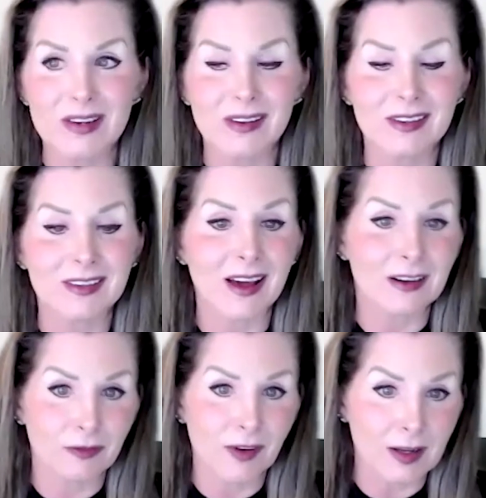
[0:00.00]
need a lot
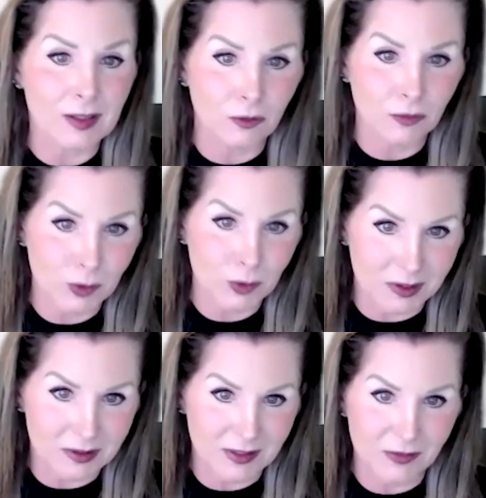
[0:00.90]
of fossil
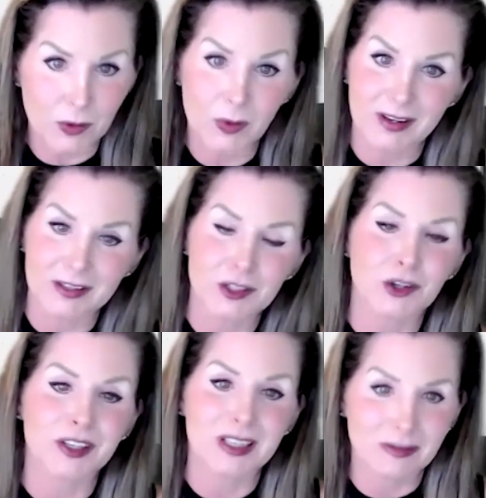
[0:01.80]
fuels if you want to get your
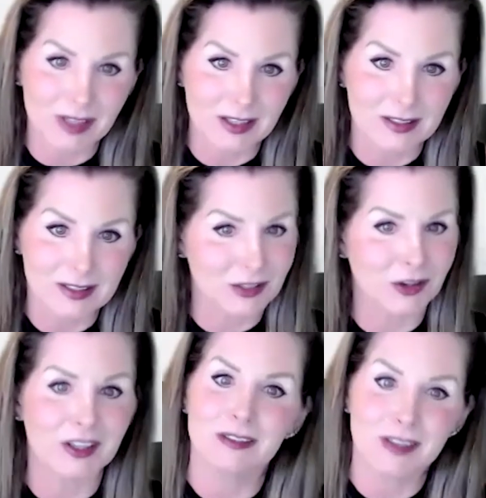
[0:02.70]
EVs and your
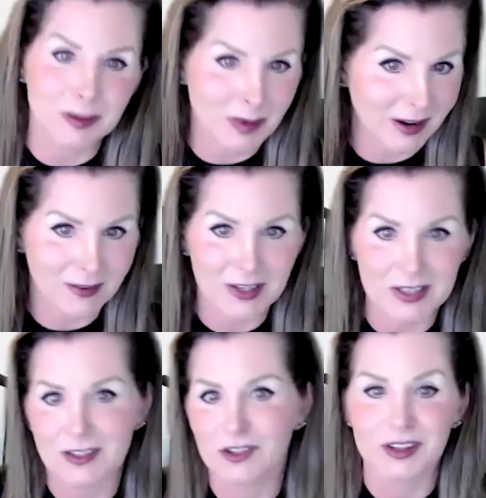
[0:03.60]
EV batteries
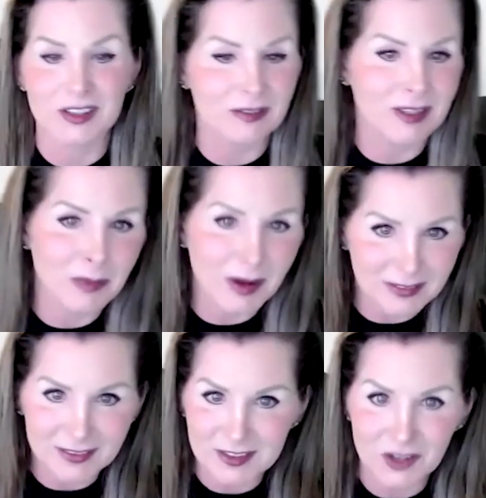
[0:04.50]
and your EV
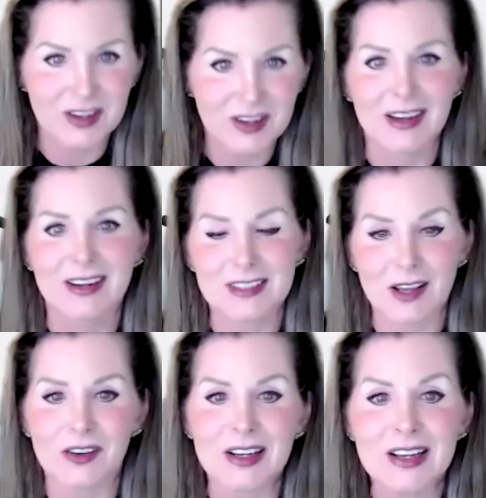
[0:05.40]
metals and et
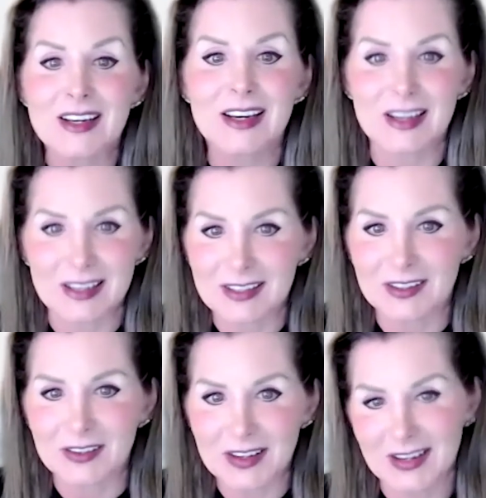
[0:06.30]
cetera. You
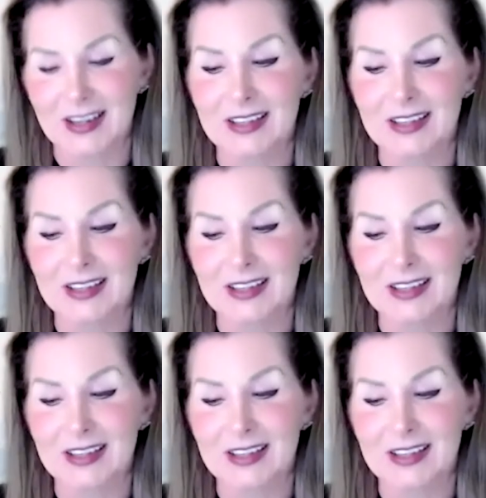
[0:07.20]
know.